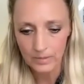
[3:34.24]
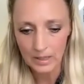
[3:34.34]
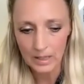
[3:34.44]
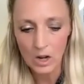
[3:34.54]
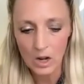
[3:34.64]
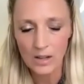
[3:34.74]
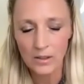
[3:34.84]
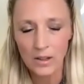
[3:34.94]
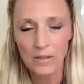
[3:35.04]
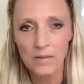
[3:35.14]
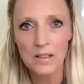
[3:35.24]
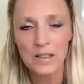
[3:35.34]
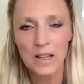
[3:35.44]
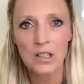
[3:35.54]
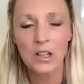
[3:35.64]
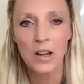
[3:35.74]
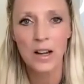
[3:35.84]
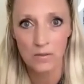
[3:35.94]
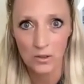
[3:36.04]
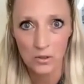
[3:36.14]
in honor of this 10 year
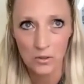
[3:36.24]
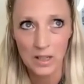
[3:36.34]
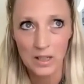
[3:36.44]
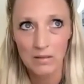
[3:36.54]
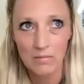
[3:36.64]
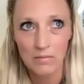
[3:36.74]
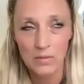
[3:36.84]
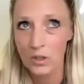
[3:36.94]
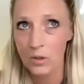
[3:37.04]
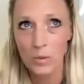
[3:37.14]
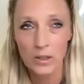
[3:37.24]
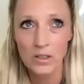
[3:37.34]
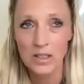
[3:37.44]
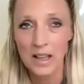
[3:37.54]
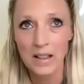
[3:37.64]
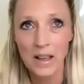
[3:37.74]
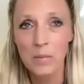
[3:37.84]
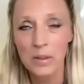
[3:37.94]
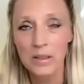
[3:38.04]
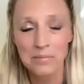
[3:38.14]
anniversary, so weird to say that,
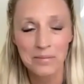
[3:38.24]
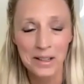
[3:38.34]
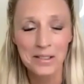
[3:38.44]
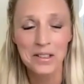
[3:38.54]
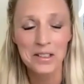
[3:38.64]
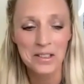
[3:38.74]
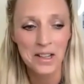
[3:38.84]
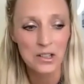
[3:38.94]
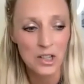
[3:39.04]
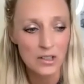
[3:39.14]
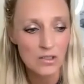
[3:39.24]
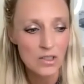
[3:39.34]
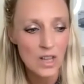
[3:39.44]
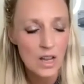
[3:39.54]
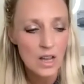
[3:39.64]
but yes, it is 10 years,